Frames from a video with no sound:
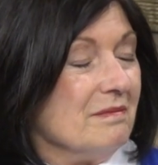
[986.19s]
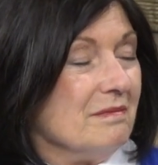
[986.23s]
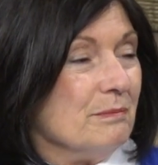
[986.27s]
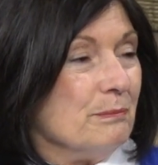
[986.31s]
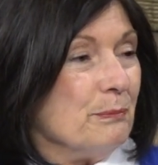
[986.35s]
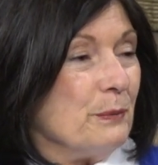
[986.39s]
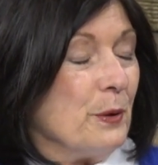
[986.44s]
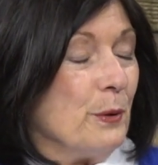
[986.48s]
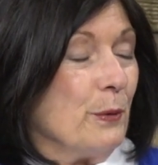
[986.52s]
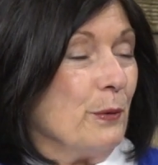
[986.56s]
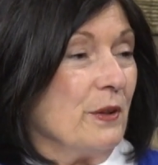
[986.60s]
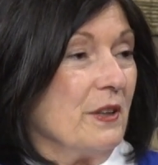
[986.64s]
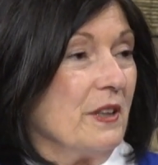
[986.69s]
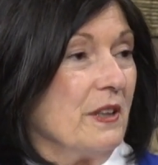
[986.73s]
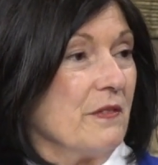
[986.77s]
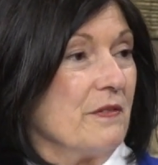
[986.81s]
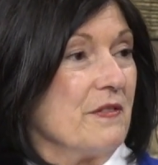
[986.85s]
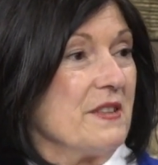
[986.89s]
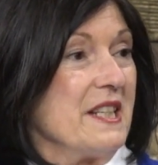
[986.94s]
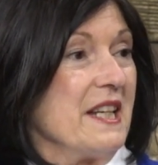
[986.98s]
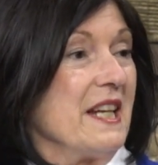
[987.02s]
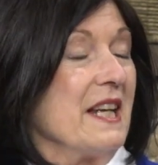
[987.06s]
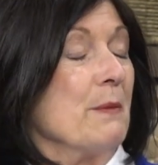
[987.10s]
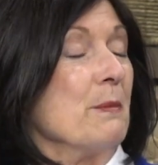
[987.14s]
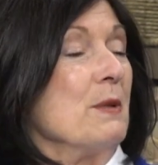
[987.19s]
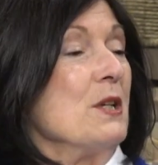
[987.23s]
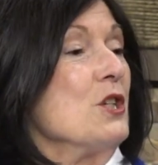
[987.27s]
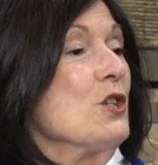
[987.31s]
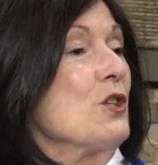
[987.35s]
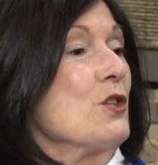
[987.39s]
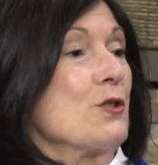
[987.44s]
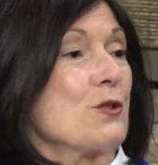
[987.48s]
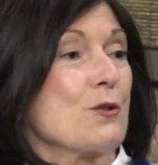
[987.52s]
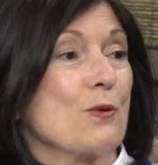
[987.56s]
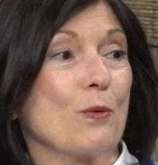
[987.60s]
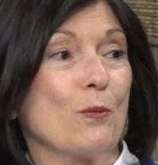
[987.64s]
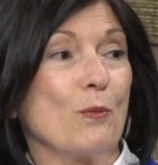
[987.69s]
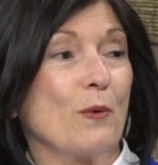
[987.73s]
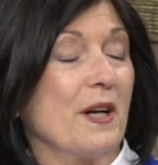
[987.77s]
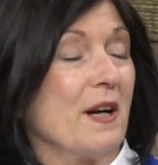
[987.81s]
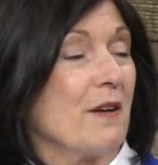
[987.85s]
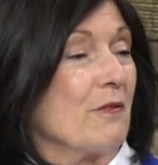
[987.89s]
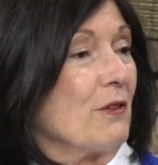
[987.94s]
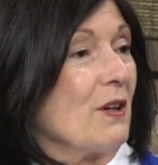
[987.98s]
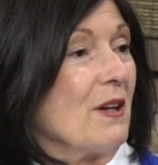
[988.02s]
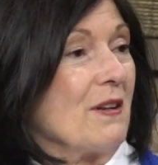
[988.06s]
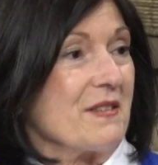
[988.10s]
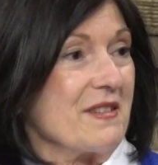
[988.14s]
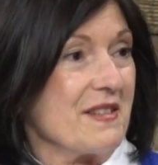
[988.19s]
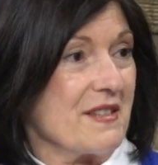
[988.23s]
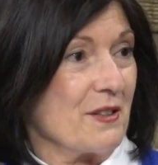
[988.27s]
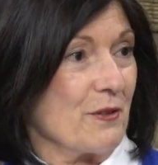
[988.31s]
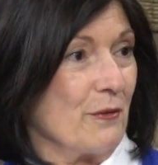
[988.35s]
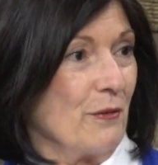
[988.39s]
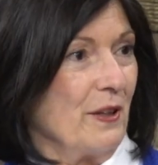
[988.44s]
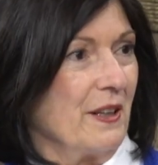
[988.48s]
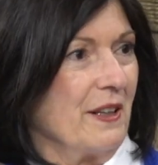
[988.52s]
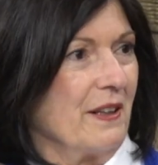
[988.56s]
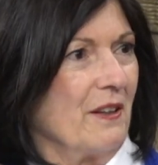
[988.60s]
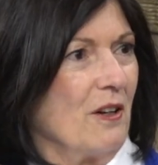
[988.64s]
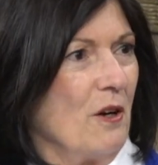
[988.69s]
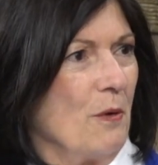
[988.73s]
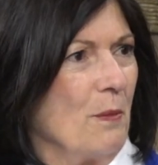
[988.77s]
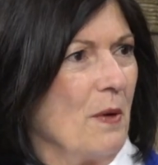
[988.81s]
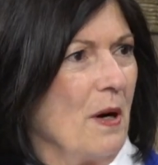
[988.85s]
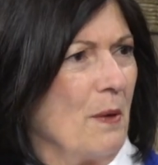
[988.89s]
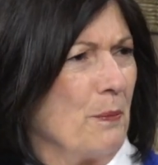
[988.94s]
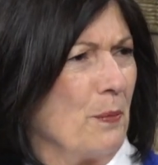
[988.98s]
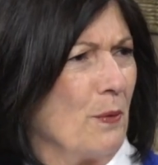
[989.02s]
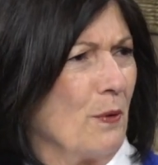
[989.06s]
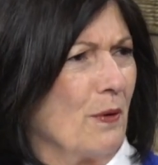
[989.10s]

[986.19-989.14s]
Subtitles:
punitive damages or whatever else is going to come up,